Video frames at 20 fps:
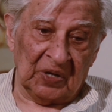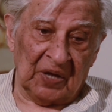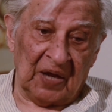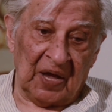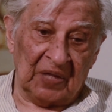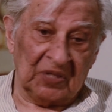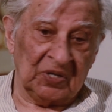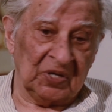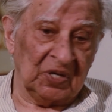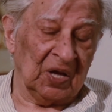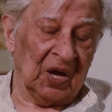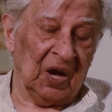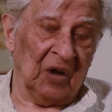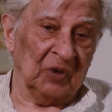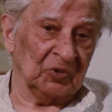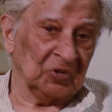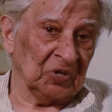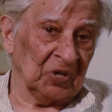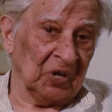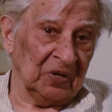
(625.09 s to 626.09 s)
gathering
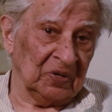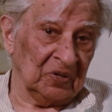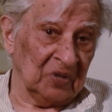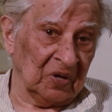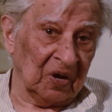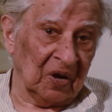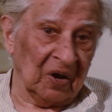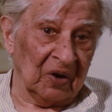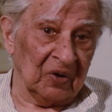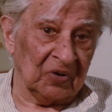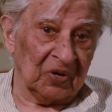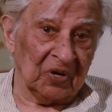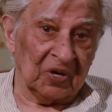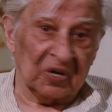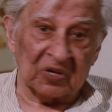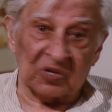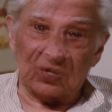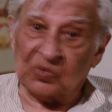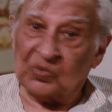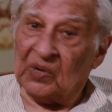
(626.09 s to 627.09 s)
outside the country
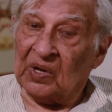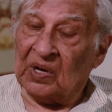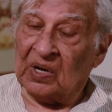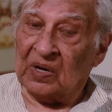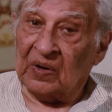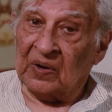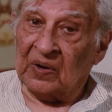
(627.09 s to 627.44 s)
as well.